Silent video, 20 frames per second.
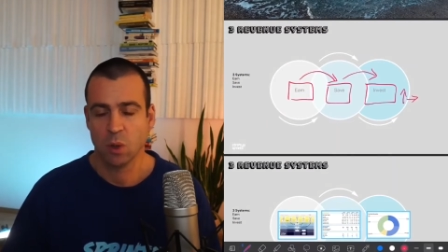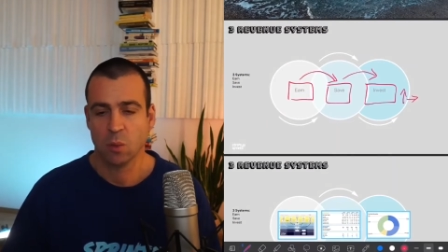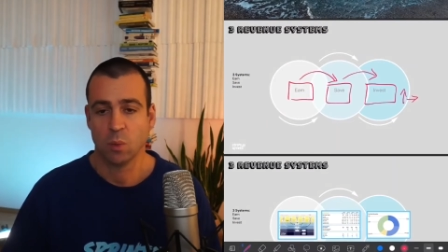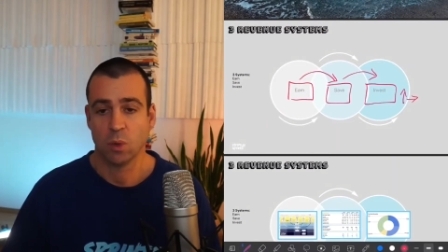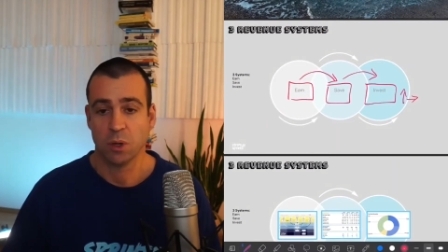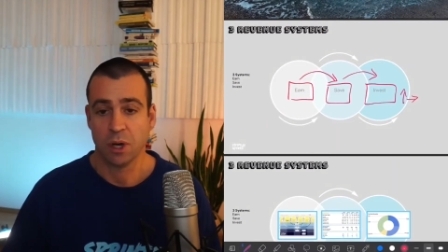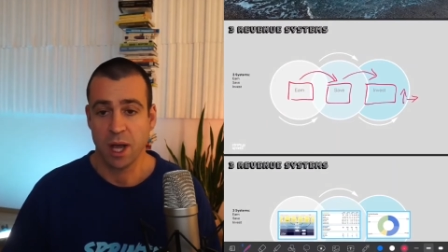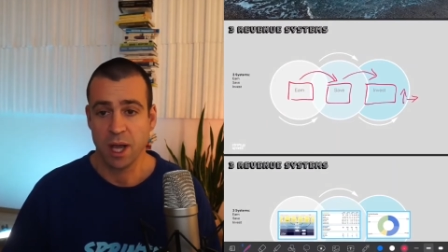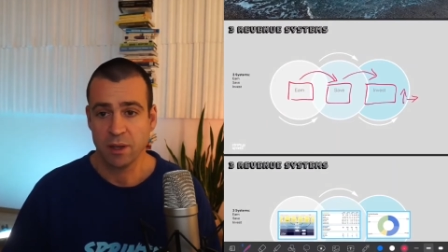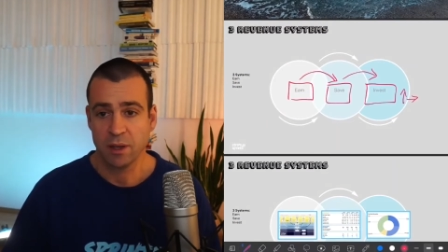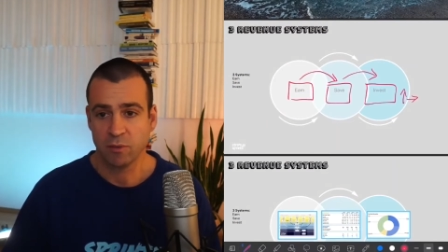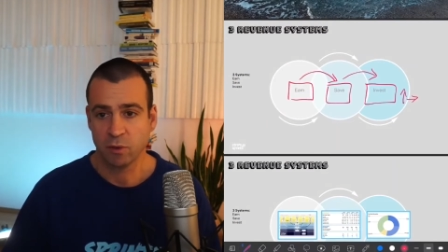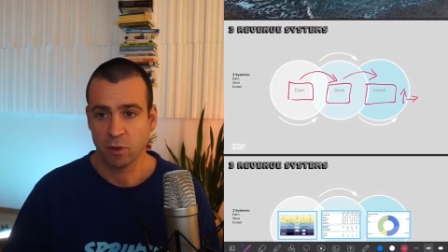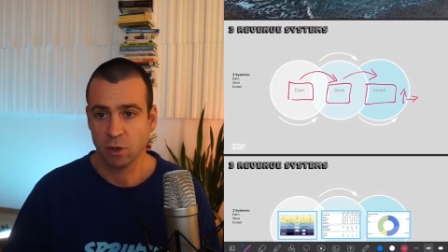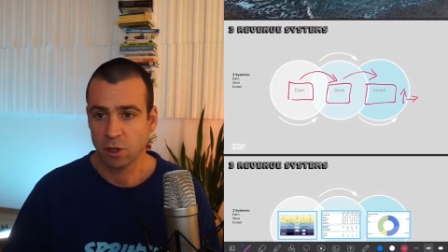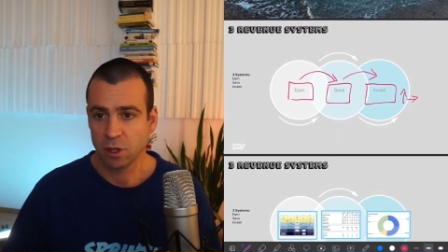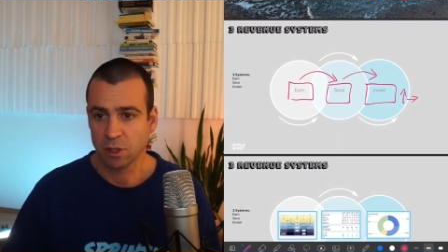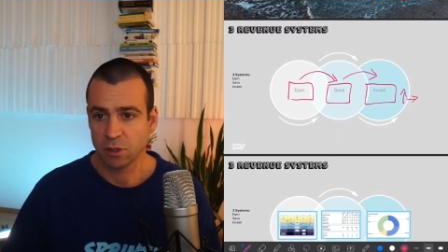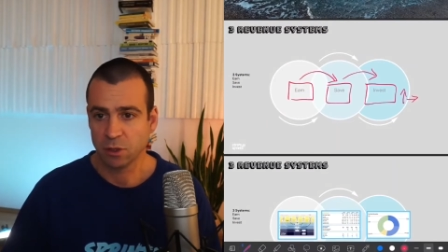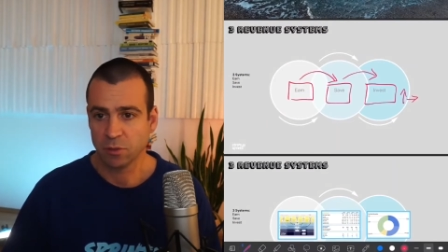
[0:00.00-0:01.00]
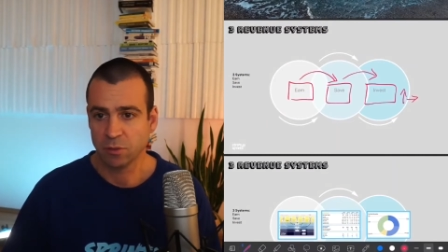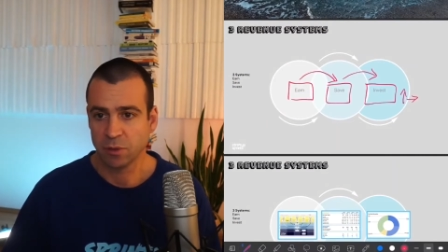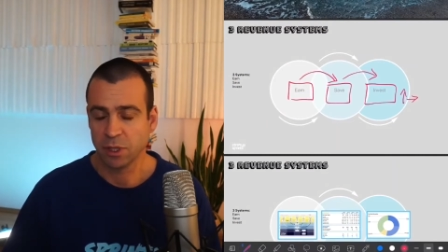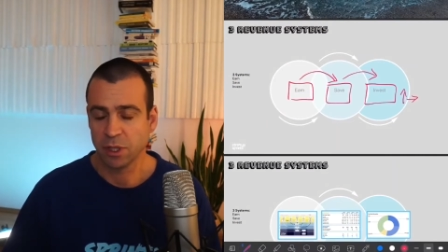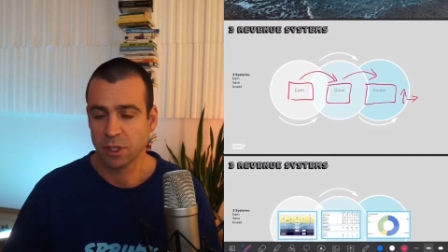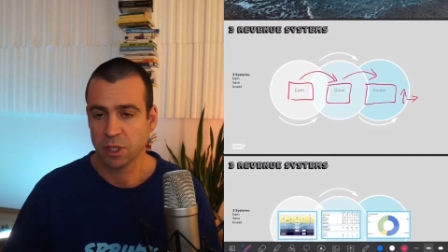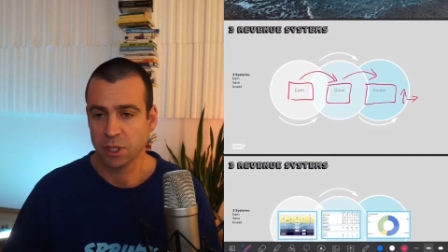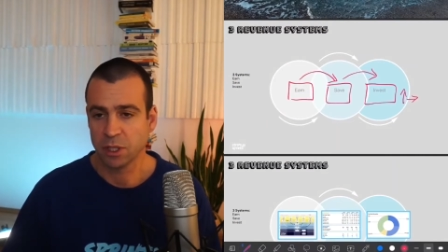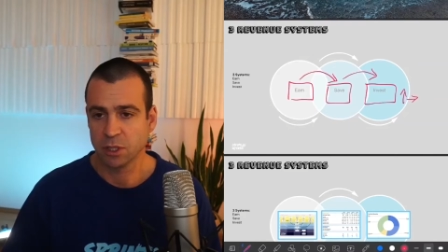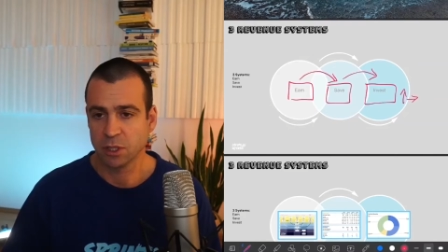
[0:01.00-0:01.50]
what I have learned over
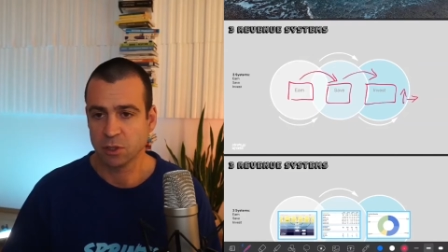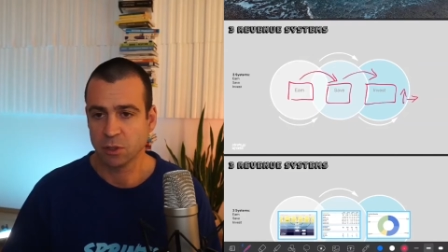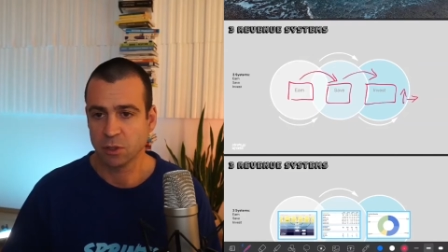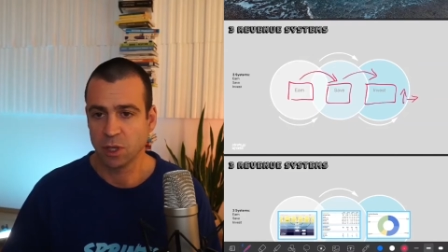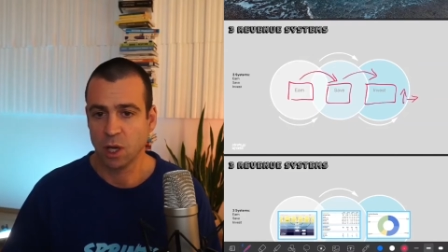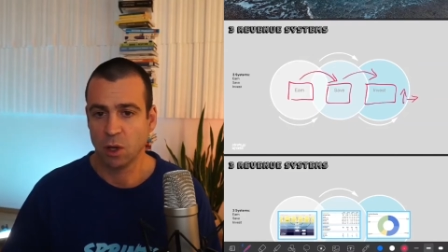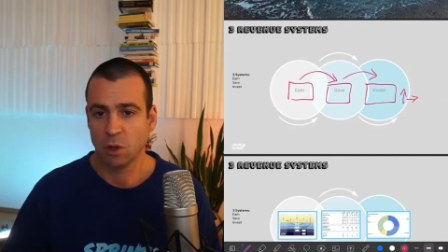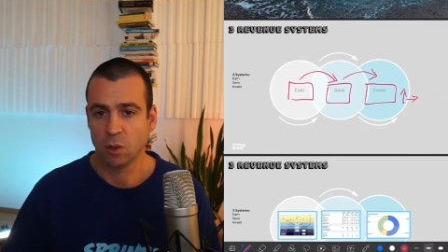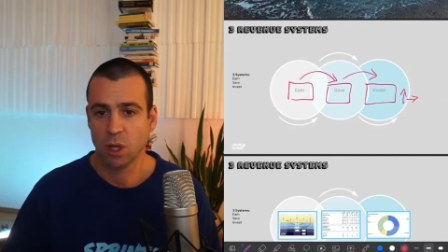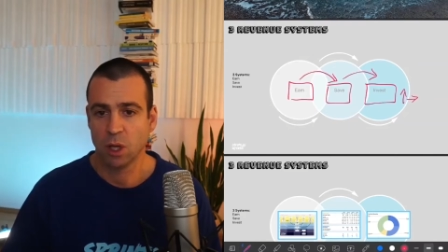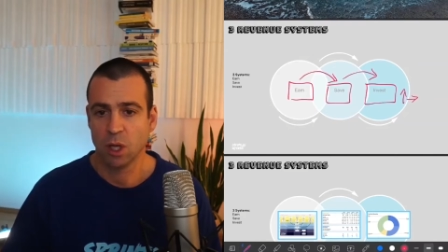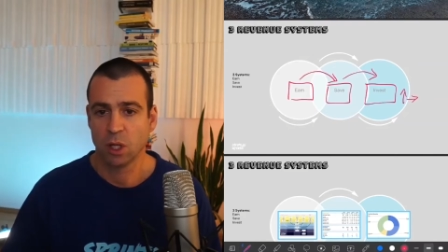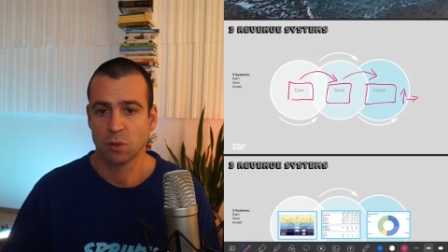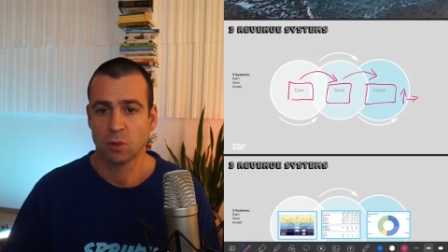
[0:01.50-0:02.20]
the years on how